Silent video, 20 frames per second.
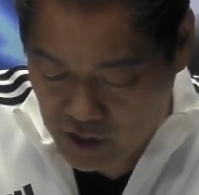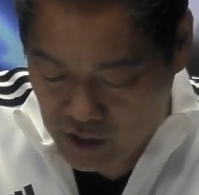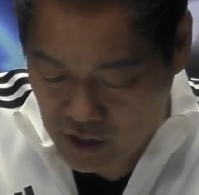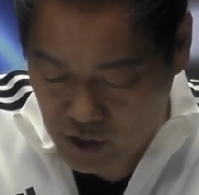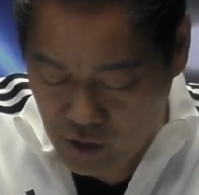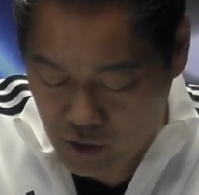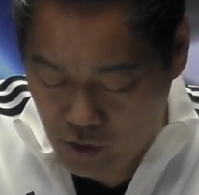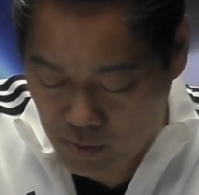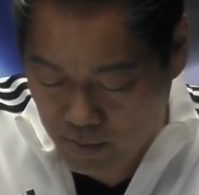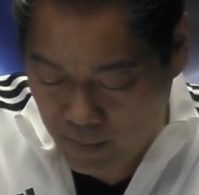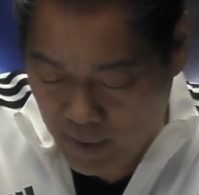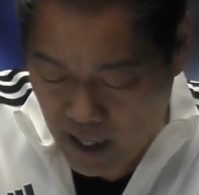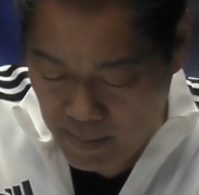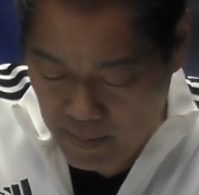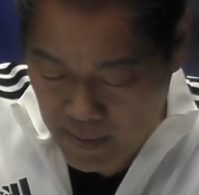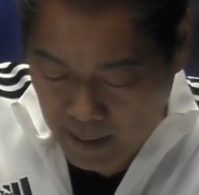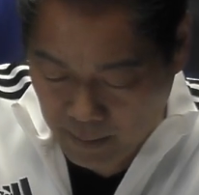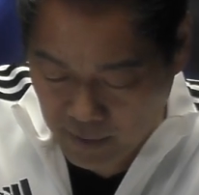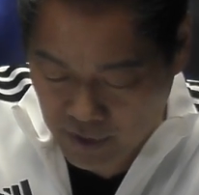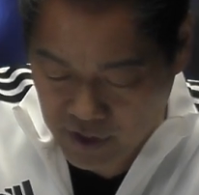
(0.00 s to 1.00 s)
you might be
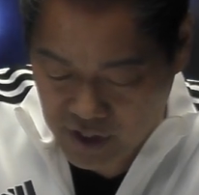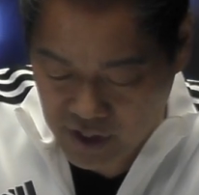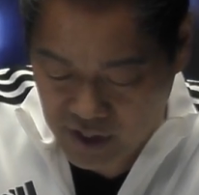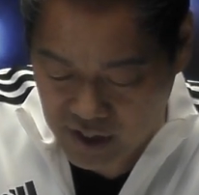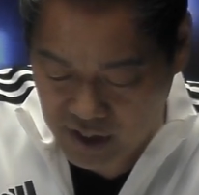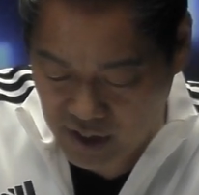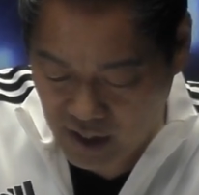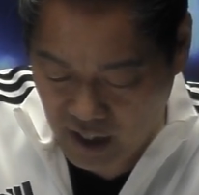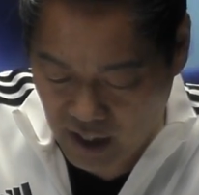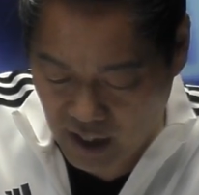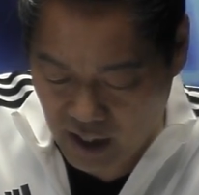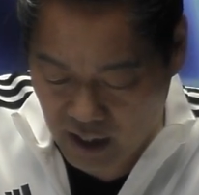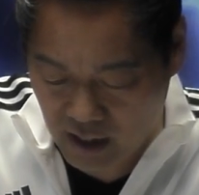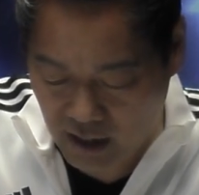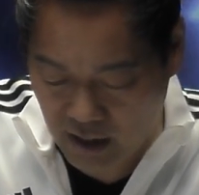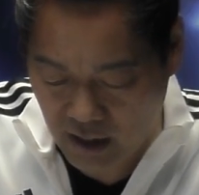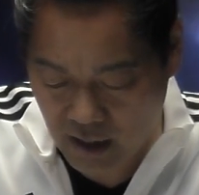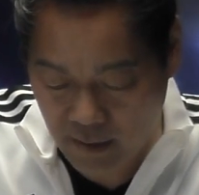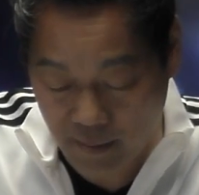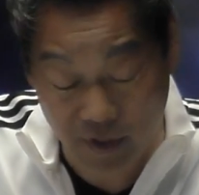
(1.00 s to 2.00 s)
able to see,
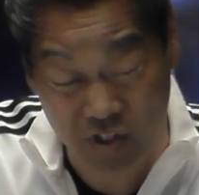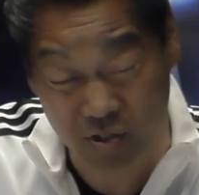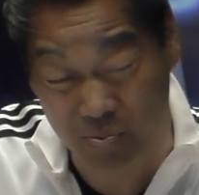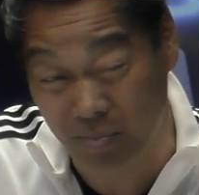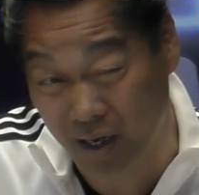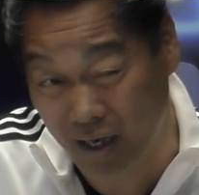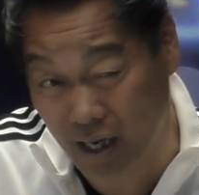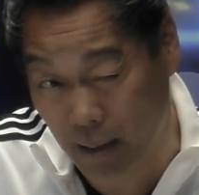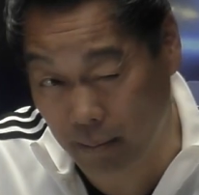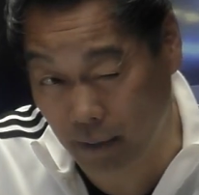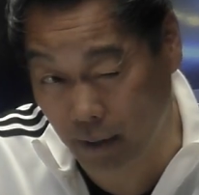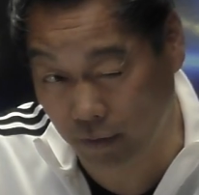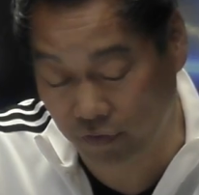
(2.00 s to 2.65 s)
but you might not be able to